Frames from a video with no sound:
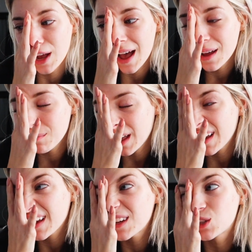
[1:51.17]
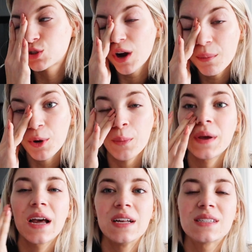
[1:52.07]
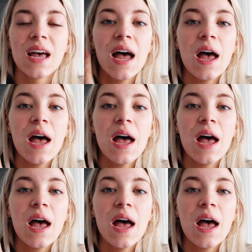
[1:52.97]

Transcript: I'm like in trouble because